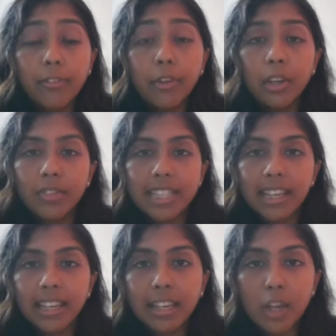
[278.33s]
fuller for
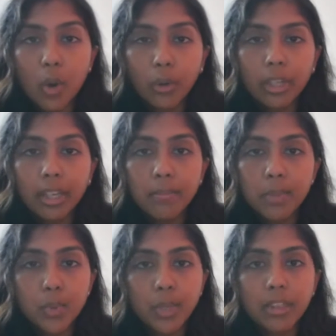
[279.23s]
slightly longer in
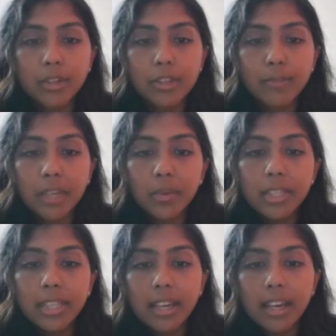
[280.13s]
between those
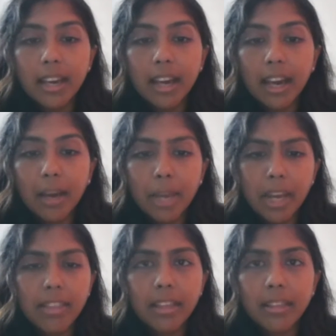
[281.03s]
meals. And
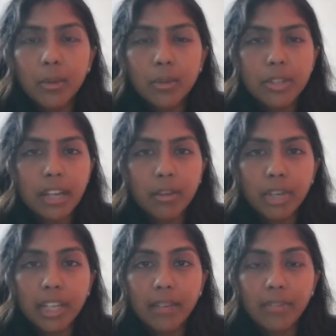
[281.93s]
I think they also add a
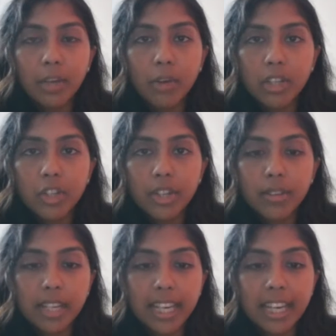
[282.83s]
really lovely crunch,
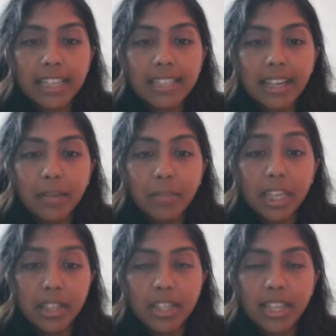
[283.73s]
don't they, I guess,
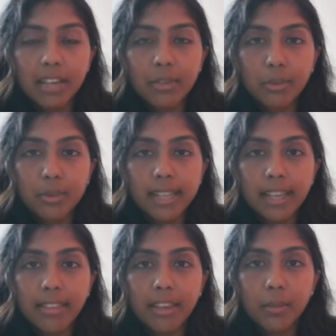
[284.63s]
Ian, to the actual
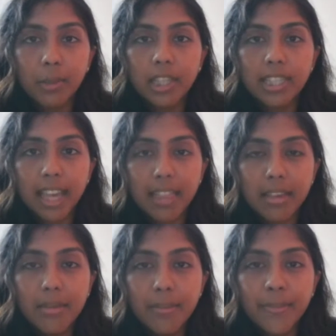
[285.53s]
salad that you're putting
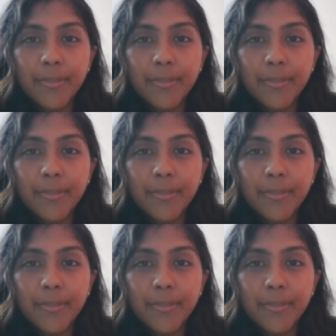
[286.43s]
together.